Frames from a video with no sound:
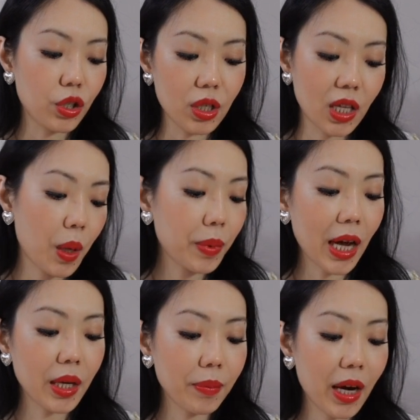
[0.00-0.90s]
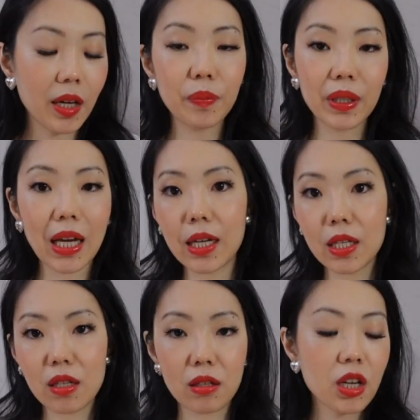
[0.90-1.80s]
just keep that in mind, but that
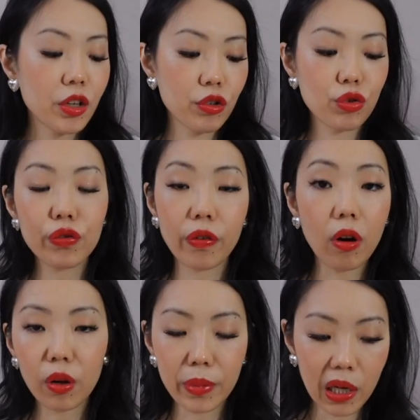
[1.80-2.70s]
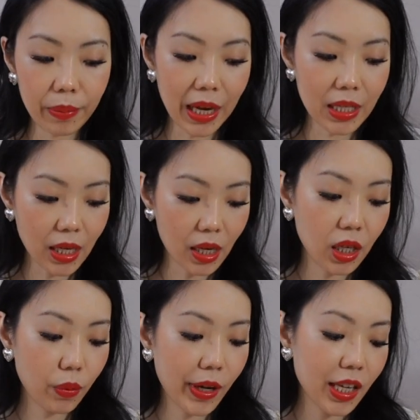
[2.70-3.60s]
is true for all mini bags
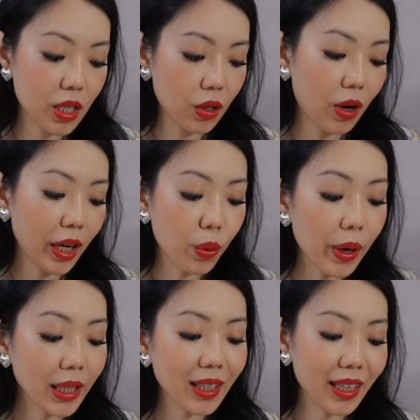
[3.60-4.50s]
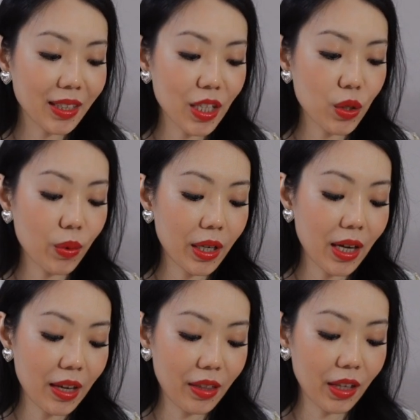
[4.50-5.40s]
anyway. So I quite like this one.
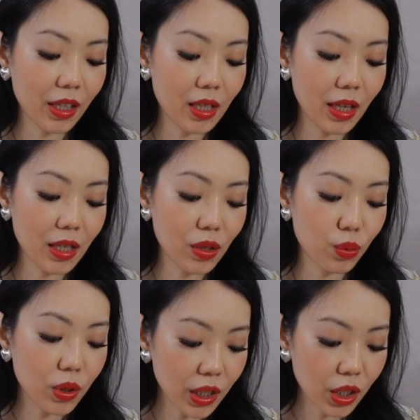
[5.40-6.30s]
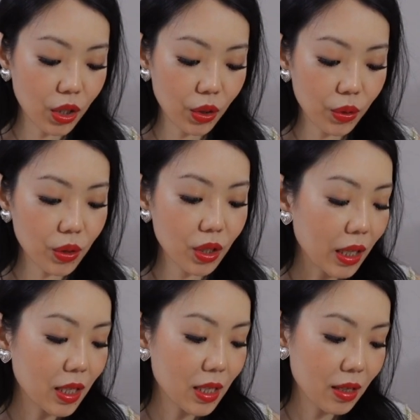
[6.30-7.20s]
I think it is really cute.
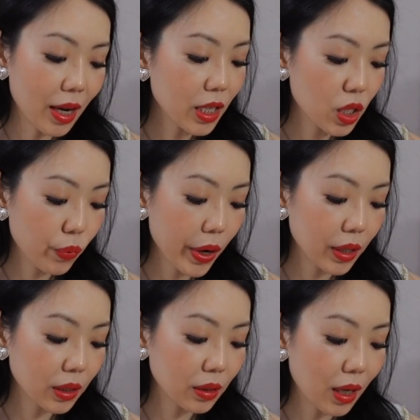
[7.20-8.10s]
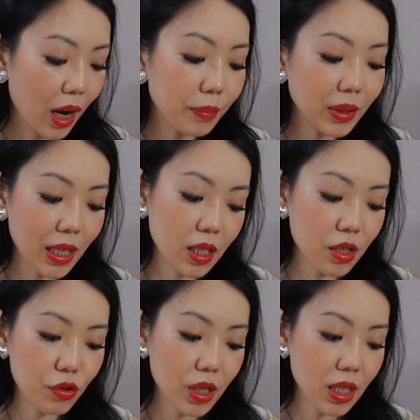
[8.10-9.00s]
This next one, I'm less
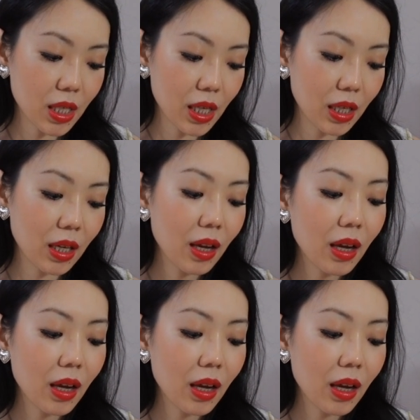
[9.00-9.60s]
interested.